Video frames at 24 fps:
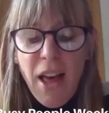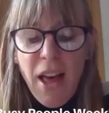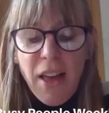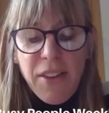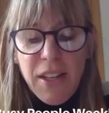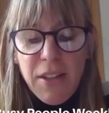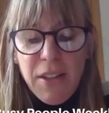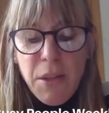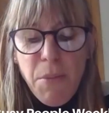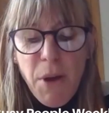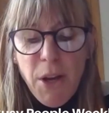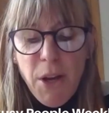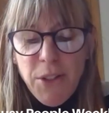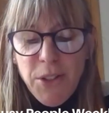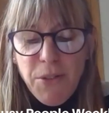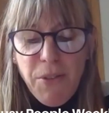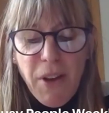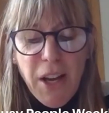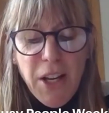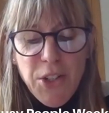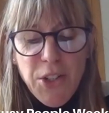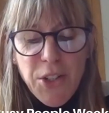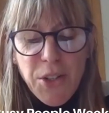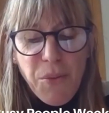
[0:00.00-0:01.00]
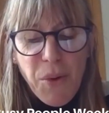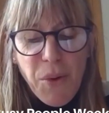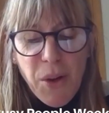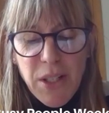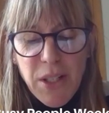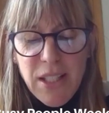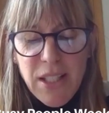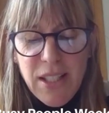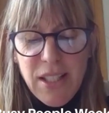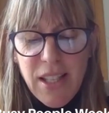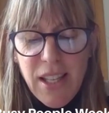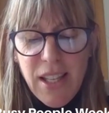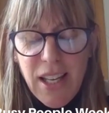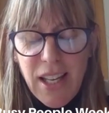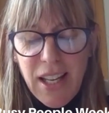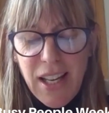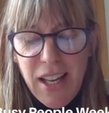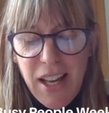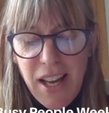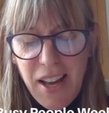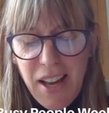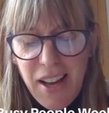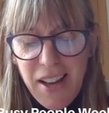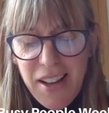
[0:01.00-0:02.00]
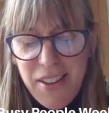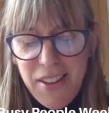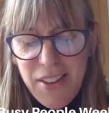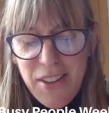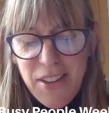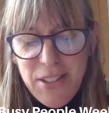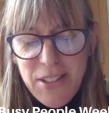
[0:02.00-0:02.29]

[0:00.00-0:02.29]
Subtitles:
I think the motivation one is the